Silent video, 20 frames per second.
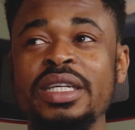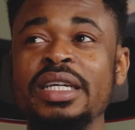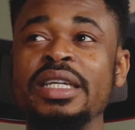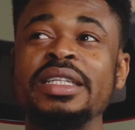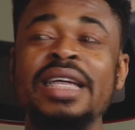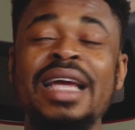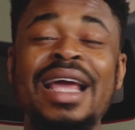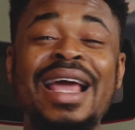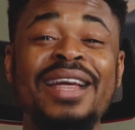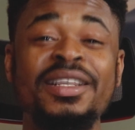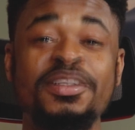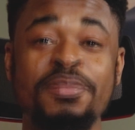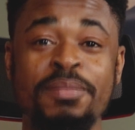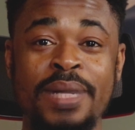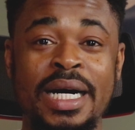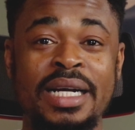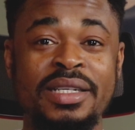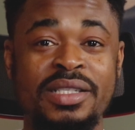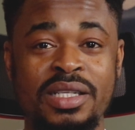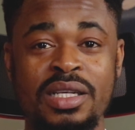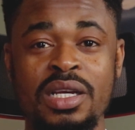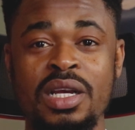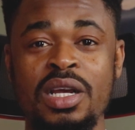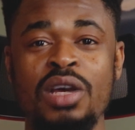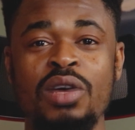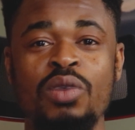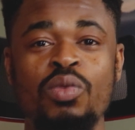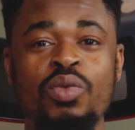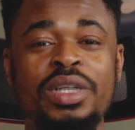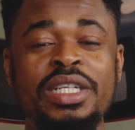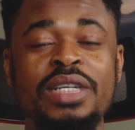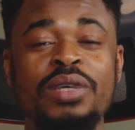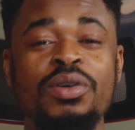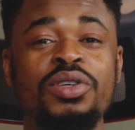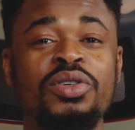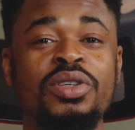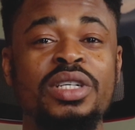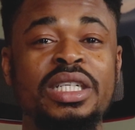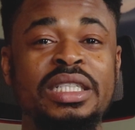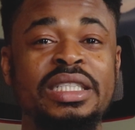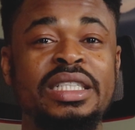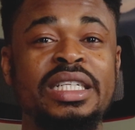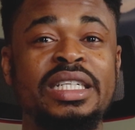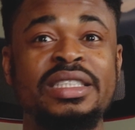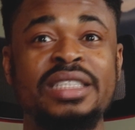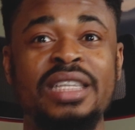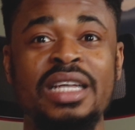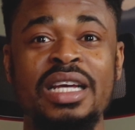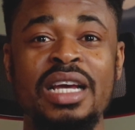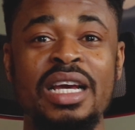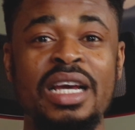okay, the experts when they want to create